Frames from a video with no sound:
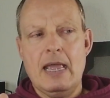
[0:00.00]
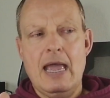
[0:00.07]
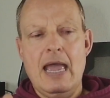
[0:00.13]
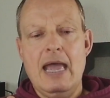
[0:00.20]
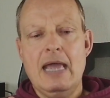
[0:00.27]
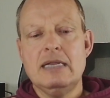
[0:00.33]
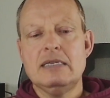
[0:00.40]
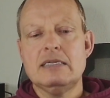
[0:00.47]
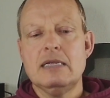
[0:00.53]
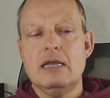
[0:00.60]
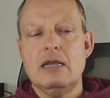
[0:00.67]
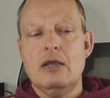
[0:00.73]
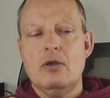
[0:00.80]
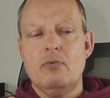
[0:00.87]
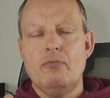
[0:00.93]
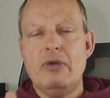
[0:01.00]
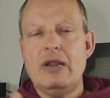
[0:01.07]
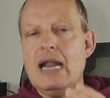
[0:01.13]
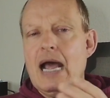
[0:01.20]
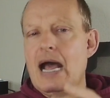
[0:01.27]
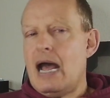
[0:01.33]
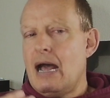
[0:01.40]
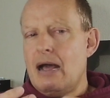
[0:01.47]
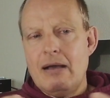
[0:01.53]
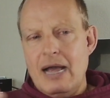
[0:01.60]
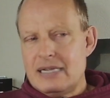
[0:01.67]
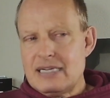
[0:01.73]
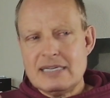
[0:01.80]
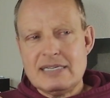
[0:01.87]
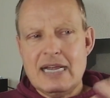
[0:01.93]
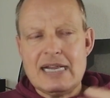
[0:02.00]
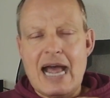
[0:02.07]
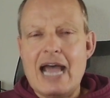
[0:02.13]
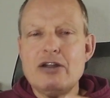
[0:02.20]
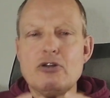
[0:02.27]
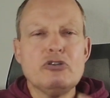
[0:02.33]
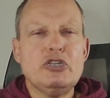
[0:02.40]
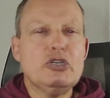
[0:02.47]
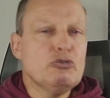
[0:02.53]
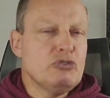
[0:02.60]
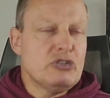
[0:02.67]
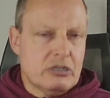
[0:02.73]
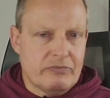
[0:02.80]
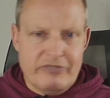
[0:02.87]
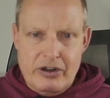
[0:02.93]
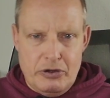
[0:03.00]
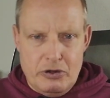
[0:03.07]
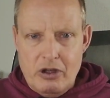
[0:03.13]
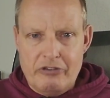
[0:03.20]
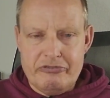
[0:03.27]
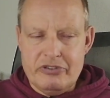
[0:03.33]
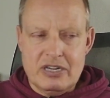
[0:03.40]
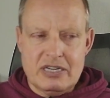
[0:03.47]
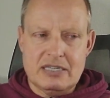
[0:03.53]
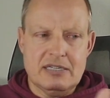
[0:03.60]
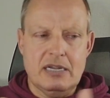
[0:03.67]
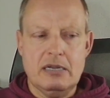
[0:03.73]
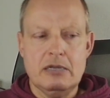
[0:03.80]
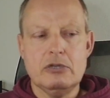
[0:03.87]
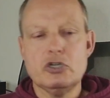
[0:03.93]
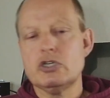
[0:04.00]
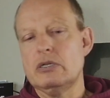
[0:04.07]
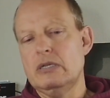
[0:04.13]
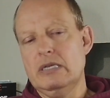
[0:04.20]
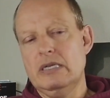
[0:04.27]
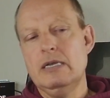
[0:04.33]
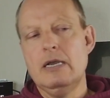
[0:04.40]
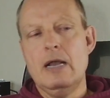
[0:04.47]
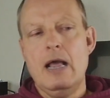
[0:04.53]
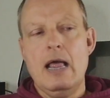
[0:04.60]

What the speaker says: And when, as I said, I don't use them very often, as I said initially.